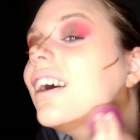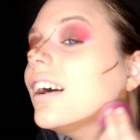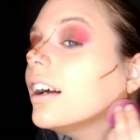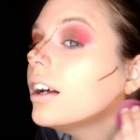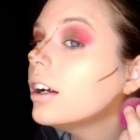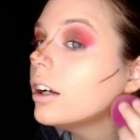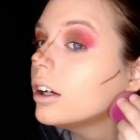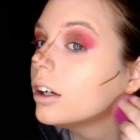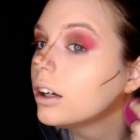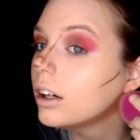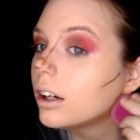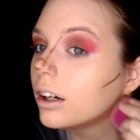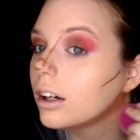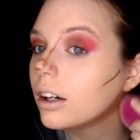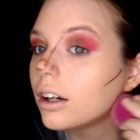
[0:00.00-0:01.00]

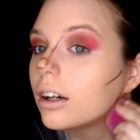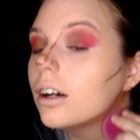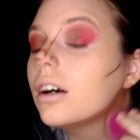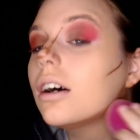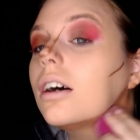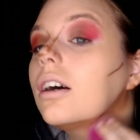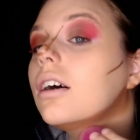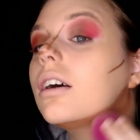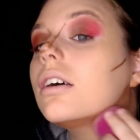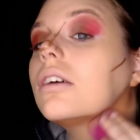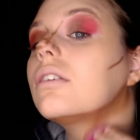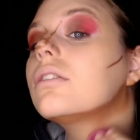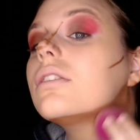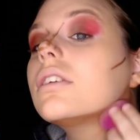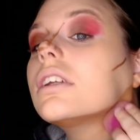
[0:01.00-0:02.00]
Oh,
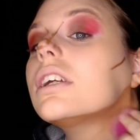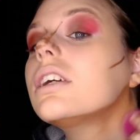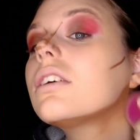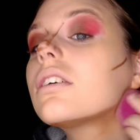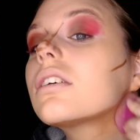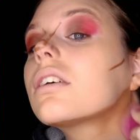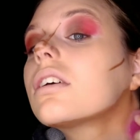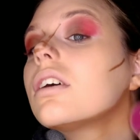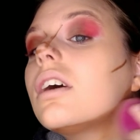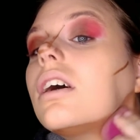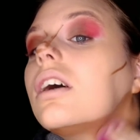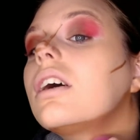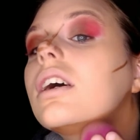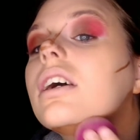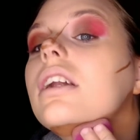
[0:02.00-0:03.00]
dear
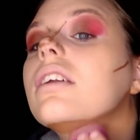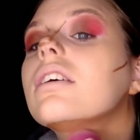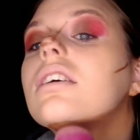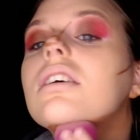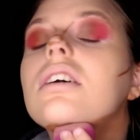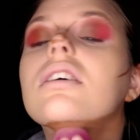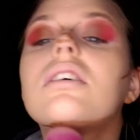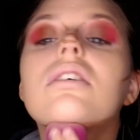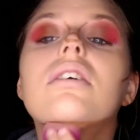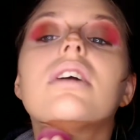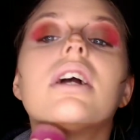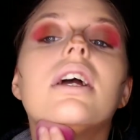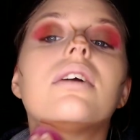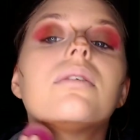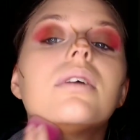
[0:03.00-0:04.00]
God.
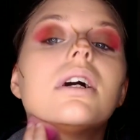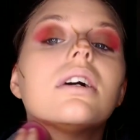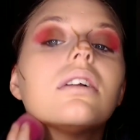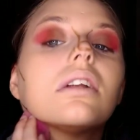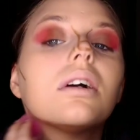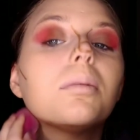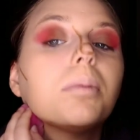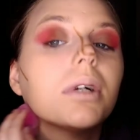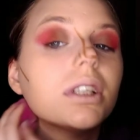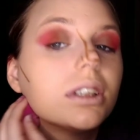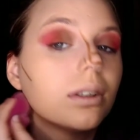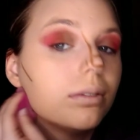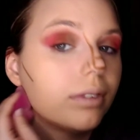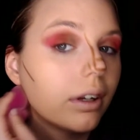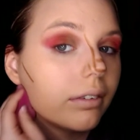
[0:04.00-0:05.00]
Okay, well, I'll put
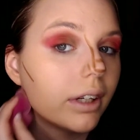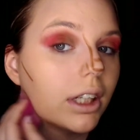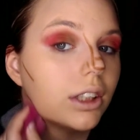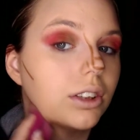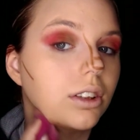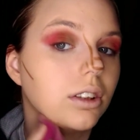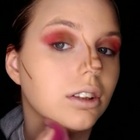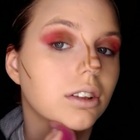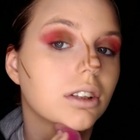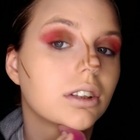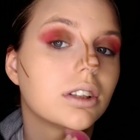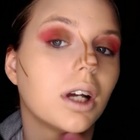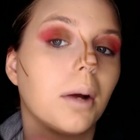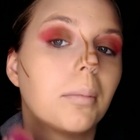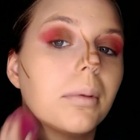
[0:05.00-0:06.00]
some foundation on
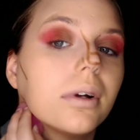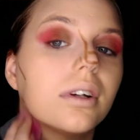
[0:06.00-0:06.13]
the top.